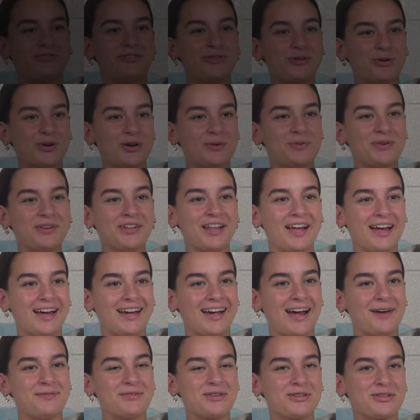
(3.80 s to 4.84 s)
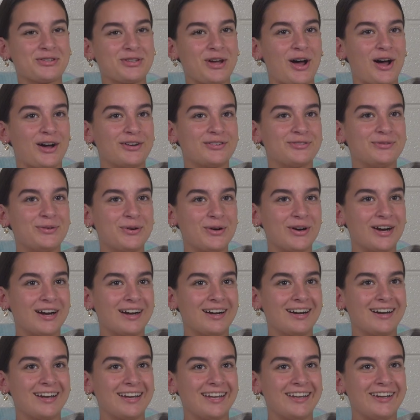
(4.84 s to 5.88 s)
Fedora Pillay. I'm a
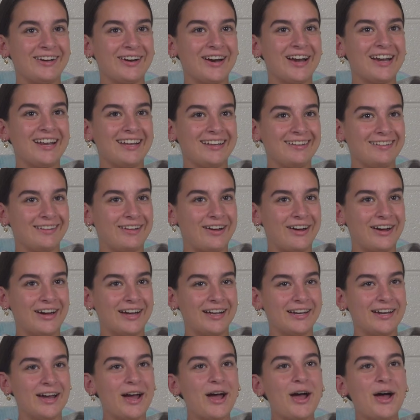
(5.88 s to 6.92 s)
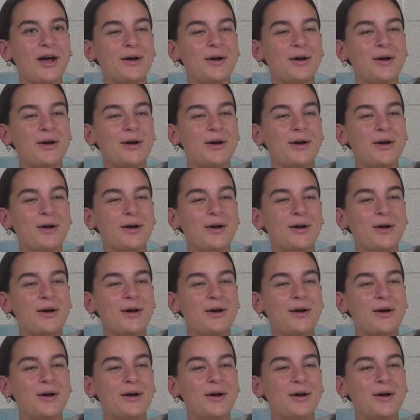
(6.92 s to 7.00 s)
sophomore here at Elon.